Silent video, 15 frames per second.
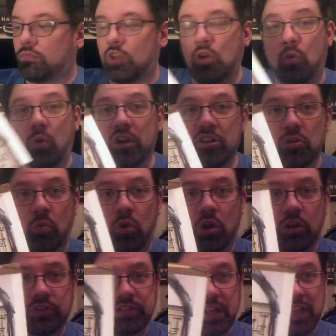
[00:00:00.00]
And one of the
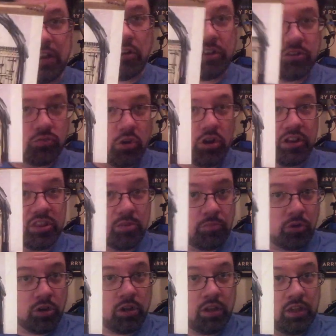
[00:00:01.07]
walls I had already drawn in the
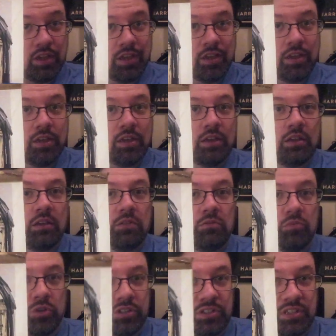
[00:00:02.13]
book
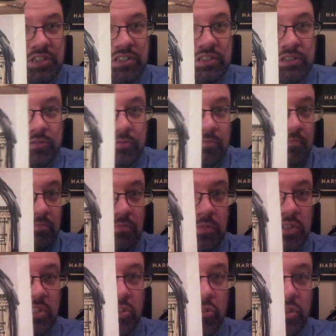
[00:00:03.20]
was this
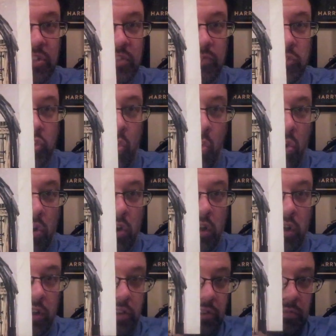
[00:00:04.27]
series of
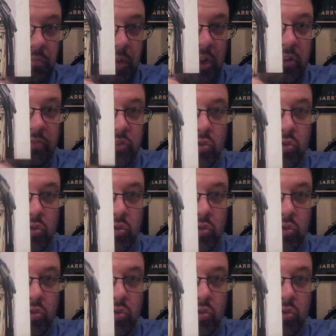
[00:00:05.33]
pair of